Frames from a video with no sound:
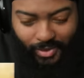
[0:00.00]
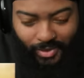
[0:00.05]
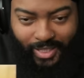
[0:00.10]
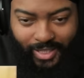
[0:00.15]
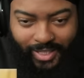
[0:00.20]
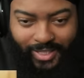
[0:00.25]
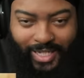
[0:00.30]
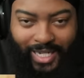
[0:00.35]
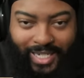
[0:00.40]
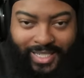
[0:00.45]

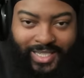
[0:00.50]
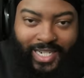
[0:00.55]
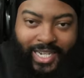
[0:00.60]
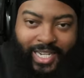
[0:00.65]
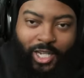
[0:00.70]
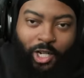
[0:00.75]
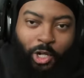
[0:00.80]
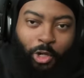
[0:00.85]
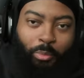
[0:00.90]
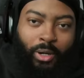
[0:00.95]
And not the
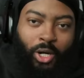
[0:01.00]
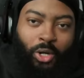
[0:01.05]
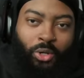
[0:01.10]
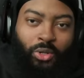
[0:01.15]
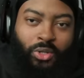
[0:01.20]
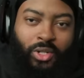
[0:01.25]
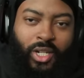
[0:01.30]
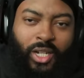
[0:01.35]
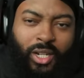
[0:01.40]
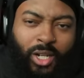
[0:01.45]
hellbow.
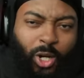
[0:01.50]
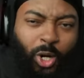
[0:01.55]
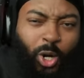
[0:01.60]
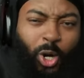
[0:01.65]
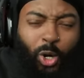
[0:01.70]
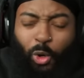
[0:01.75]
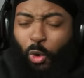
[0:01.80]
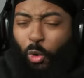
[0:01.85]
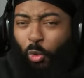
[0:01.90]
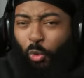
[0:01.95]

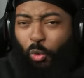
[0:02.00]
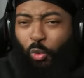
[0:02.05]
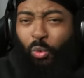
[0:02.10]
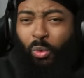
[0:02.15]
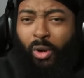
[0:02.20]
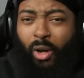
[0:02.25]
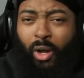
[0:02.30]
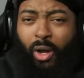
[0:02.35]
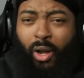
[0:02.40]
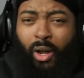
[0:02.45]
Oh,
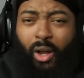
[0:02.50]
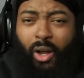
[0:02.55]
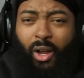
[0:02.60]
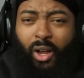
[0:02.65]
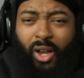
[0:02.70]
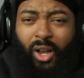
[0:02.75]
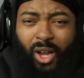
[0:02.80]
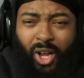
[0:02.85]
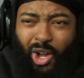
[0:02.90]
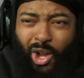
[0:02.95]

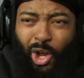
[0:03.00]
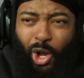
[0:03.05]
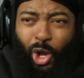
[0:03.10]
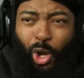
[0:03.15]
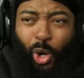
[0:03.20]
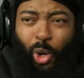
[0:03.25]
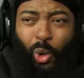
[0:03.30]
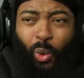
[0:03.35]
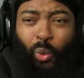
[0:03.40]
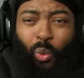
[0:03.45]

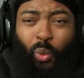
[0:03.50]
oh.